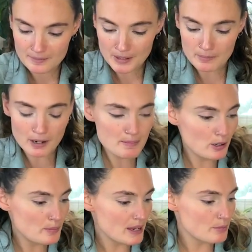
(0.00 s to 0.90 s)
I might
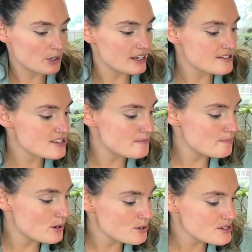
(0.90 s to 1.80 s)
pop that one into the
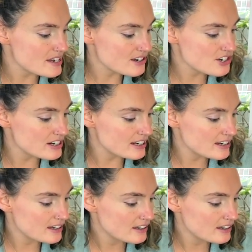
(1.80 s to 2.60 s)
moss actually.